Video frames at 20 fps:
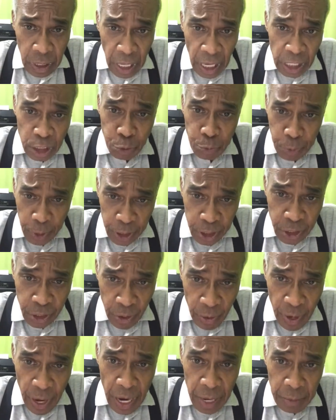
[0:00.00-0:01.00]
as
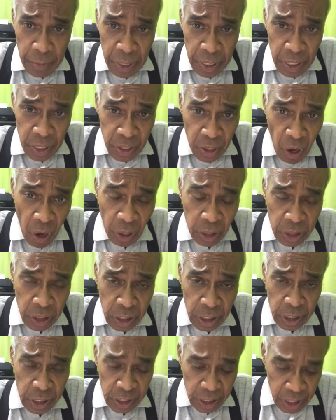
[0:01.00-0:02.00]
prescribed by the
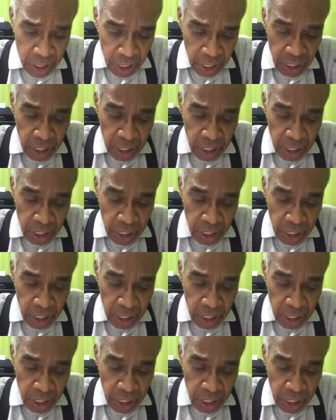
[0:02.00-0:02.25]
doctors,